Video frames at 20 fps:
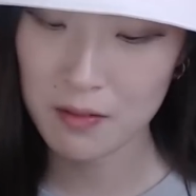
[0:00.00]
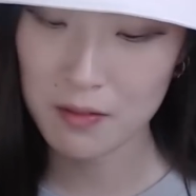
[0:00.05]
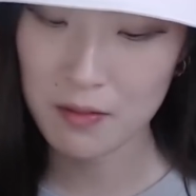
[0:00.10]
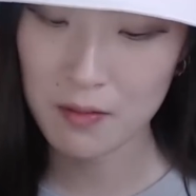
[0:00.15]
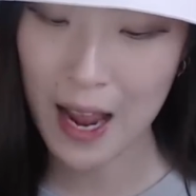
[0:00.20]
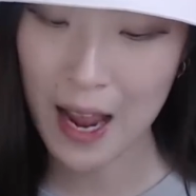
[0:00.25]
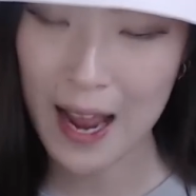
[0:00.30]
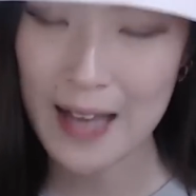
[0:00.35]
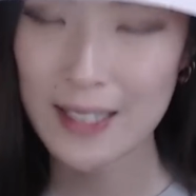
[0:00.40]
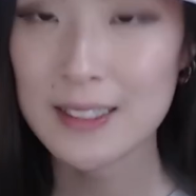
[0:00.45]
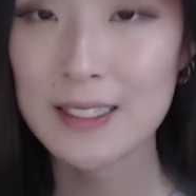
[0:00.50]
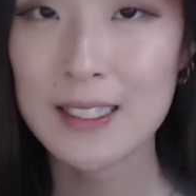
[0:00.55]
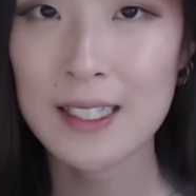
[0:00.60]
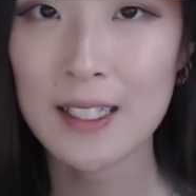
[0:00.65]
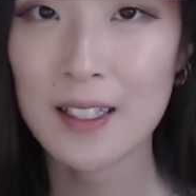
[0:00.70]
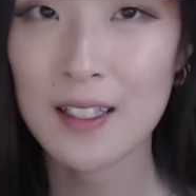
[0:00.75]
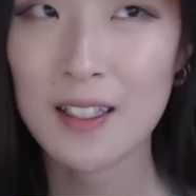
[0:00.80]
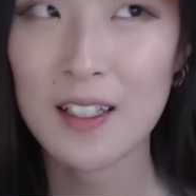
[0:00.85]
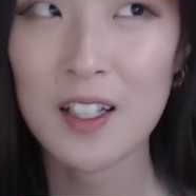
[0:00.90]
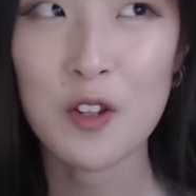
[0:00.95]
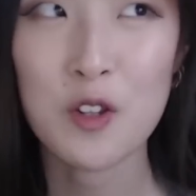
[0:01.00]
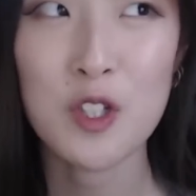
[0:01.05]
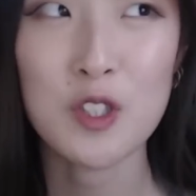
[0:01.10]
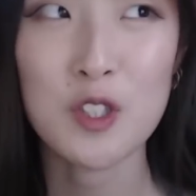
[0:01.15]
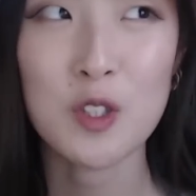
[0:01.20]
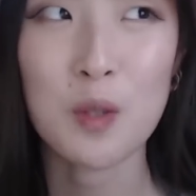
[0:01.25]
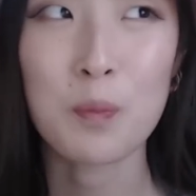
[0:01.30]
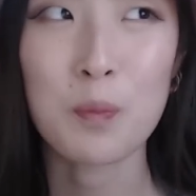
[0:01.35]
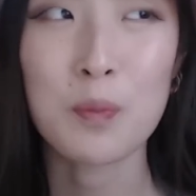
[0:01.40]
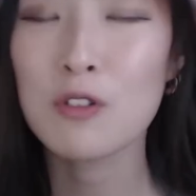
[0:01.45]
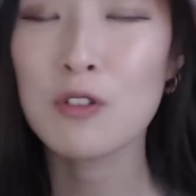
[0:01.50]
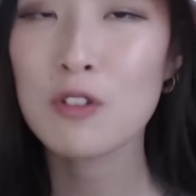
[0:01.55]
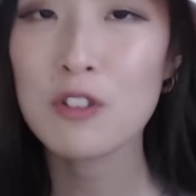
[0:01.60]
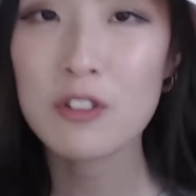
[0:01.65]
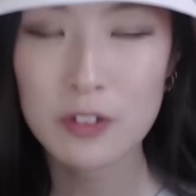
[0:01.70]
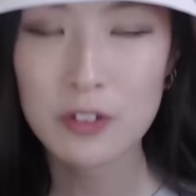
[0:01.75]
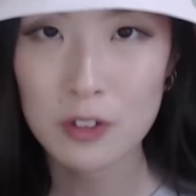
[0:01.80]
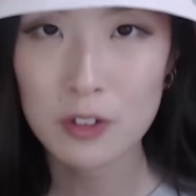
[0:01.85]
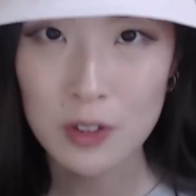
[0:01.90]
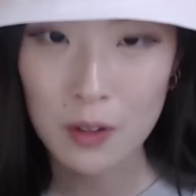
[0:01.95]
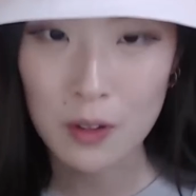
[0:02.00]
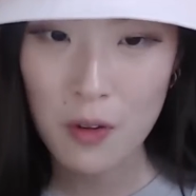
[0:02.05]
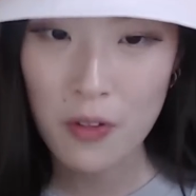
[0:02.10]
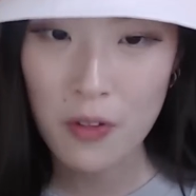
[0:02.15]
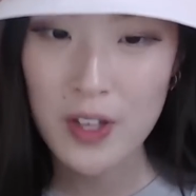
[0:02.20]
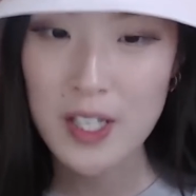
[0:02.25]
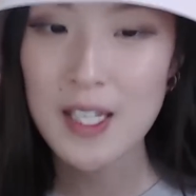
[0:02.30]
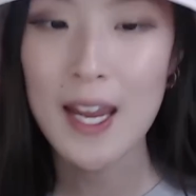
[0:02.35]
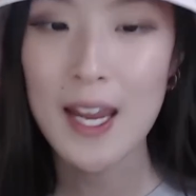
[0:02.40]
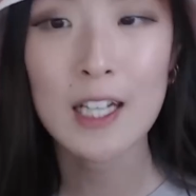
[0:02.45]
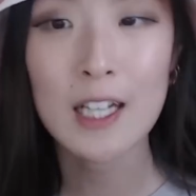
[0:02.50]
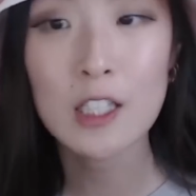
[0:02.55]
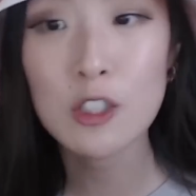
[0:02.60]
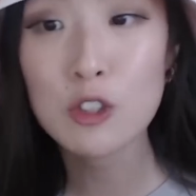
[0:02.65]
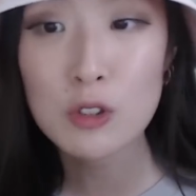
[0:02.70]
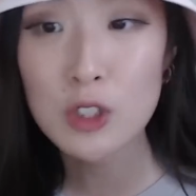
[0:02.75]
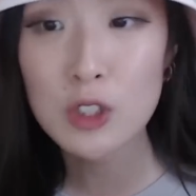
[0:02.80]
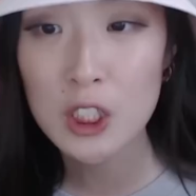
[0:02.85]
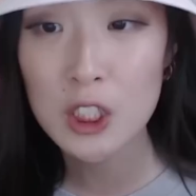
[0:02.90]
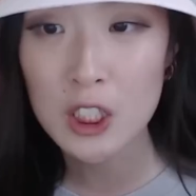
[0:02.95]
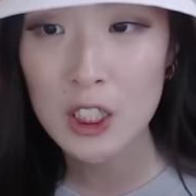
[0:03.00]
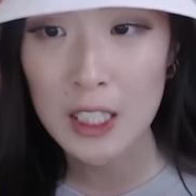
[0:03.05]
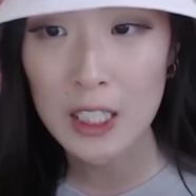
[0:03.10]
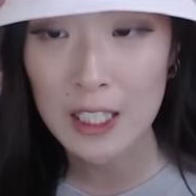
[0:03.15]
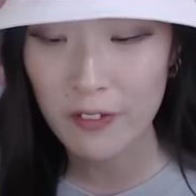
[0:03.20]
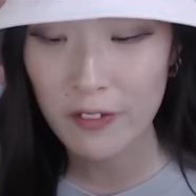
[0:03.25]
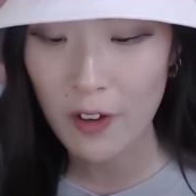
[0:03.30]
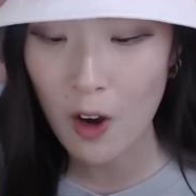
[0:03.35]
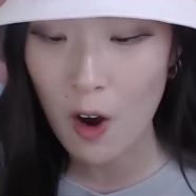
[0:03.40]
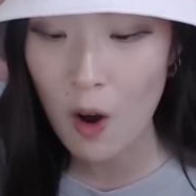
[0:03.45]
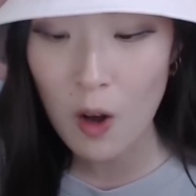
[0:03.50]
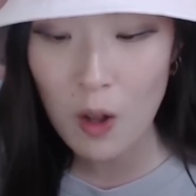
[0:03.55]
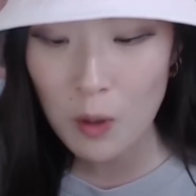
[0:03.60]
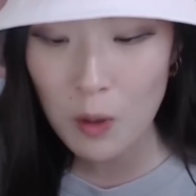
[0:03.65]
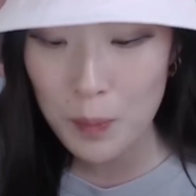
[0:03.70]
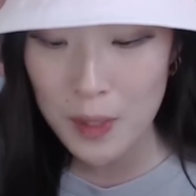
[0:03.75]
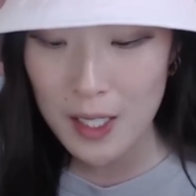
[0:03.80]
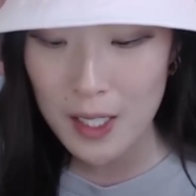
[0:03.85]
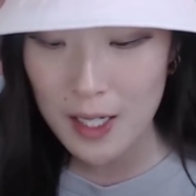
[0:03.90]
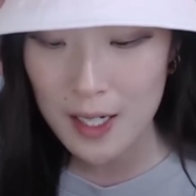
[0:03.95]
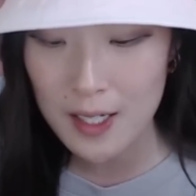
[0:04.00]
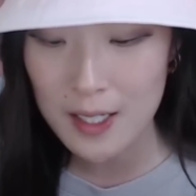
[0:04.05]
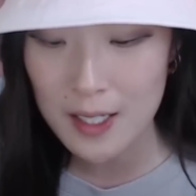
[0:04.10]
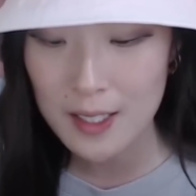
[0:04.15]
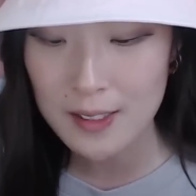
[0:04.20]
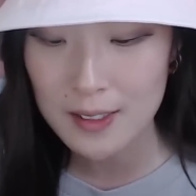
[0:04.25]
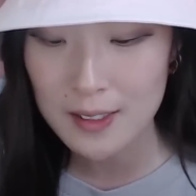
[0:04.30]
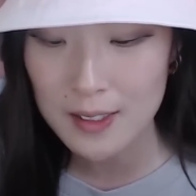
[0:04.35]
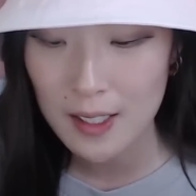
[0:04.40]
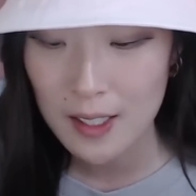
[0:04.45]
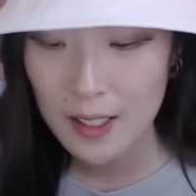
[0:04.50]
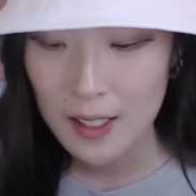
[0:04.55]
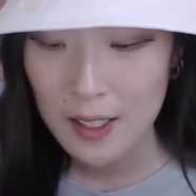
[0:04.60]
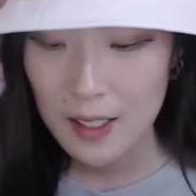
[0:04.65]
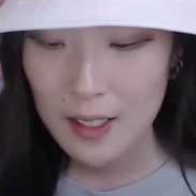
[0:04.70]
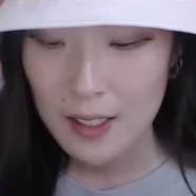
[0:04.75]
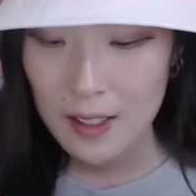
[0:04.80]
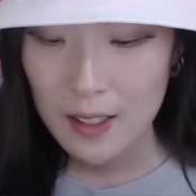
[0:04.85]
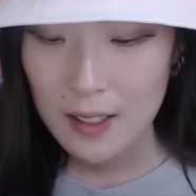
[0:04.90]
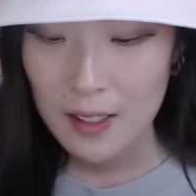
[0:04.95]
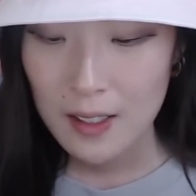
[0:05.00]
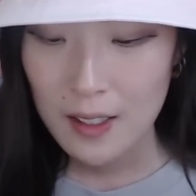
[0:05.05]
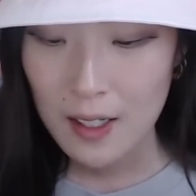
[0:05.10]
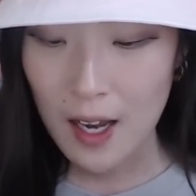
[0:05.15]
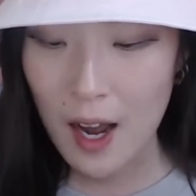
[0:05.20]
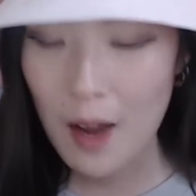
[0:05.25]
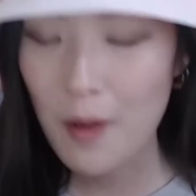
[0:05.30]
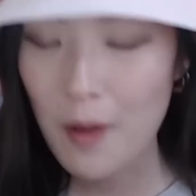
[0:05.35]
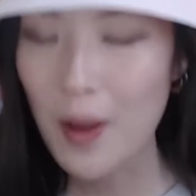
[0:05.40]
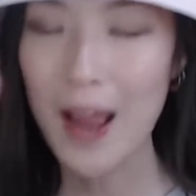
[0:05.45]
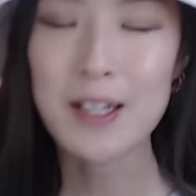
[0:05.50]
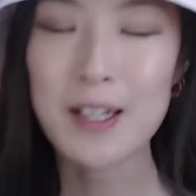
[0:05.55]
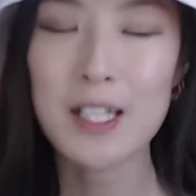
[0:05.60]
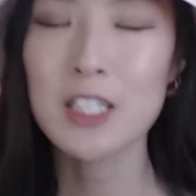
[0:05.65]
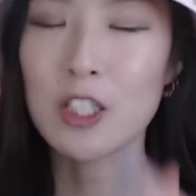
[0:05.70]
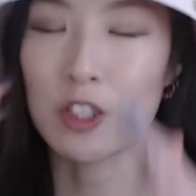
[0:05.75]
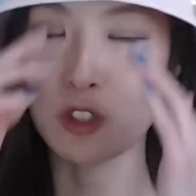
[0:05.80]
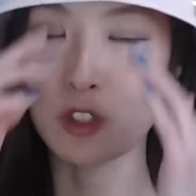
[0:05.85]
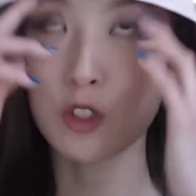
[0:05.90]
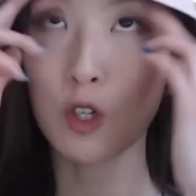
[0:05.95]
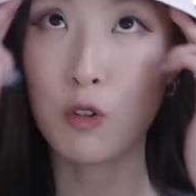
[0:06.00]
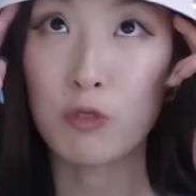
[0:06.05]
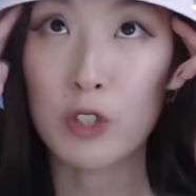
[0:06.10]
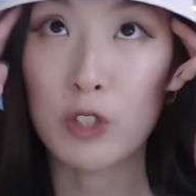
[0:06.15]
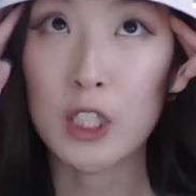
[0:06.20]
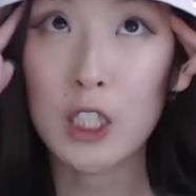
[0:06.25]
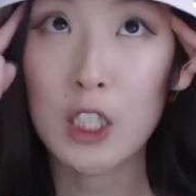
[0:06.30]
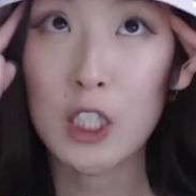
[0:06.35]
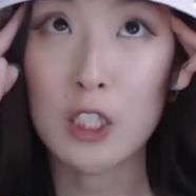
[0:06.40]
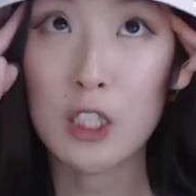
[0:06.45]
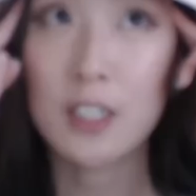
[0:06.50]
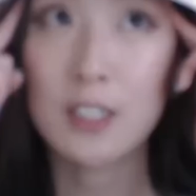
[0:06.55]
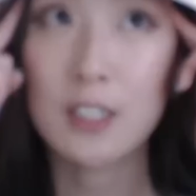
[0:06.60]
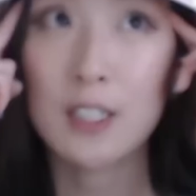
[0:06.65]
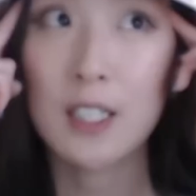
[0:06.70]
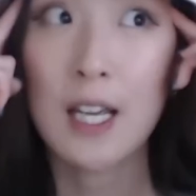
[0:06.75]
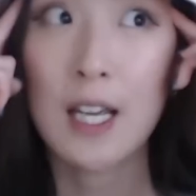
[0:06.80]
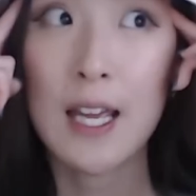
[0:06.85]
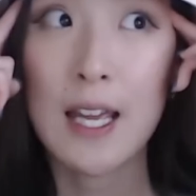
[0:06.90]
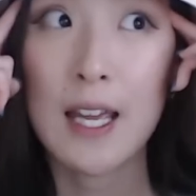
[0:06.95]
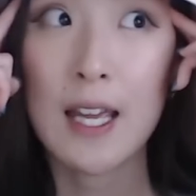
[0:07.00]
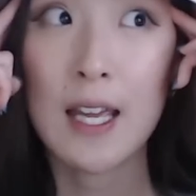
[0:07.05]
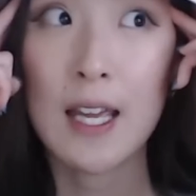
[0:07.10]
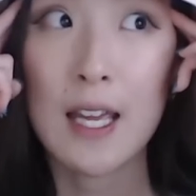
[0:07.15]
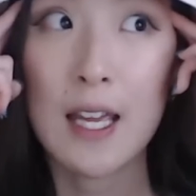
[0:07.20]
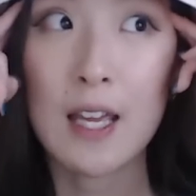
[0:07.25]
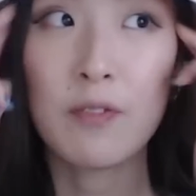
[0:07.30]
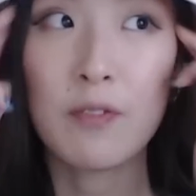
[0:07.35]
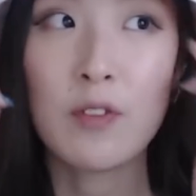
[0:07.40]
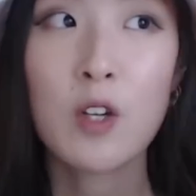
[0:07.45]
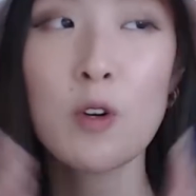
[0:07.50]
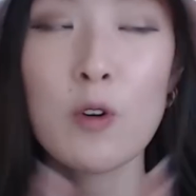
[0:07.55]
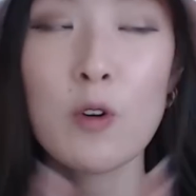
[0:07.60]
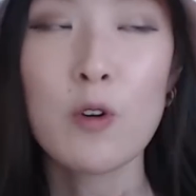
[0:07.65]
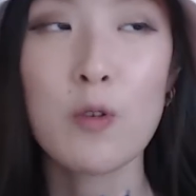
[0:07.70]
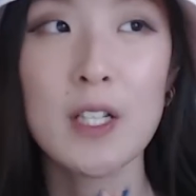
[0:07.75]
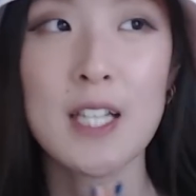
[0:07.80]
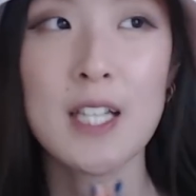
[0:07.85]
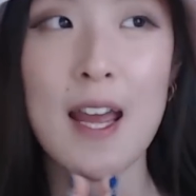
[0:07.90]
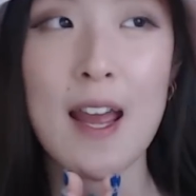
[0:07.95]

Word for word: asking this beautiful soul, this angel to leave, all because uh, I, it's just so ridiculous. If you're going to,